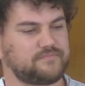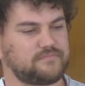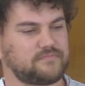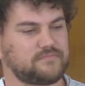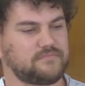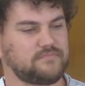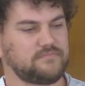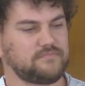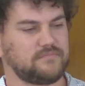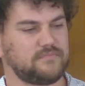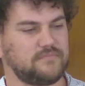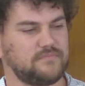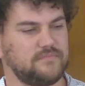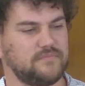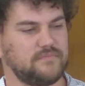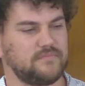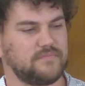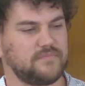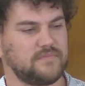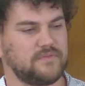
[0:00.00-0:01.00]

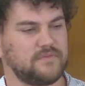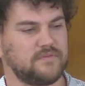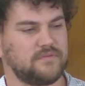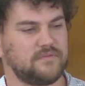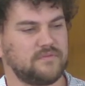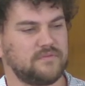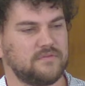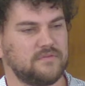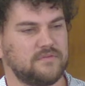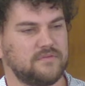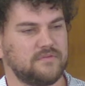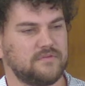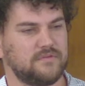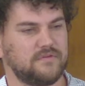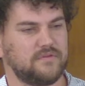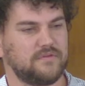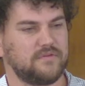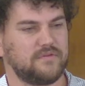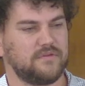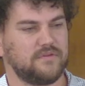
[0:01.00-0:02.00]

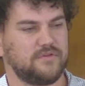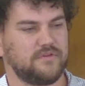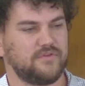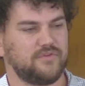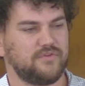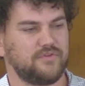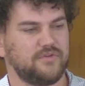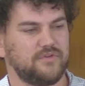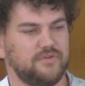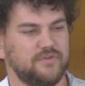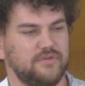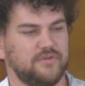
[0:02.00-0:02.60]
Nothing is said.